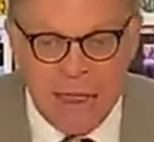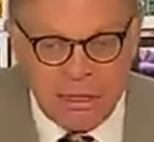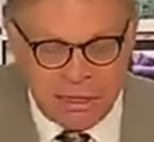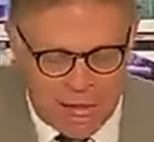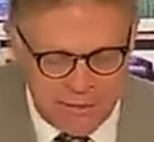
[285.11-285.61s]

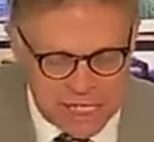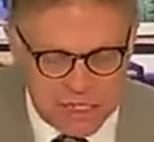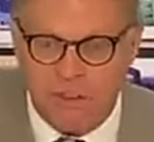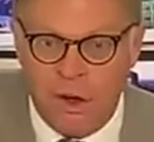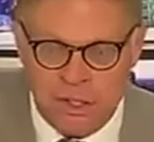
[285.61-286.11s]
Death,
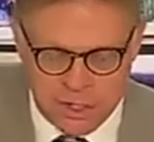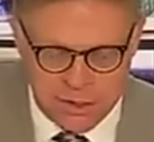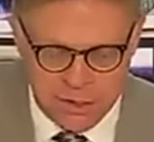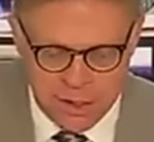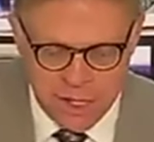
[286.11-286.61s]
obviously,
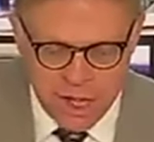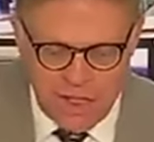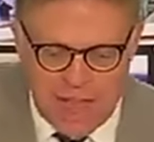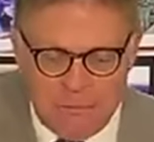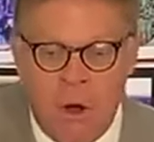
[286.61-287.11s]
first.
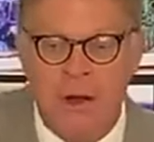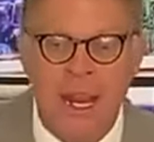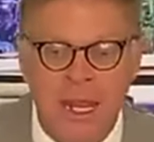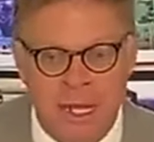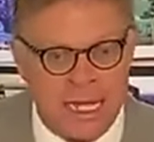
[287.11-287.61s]
Then
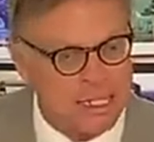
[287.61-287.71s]
morning,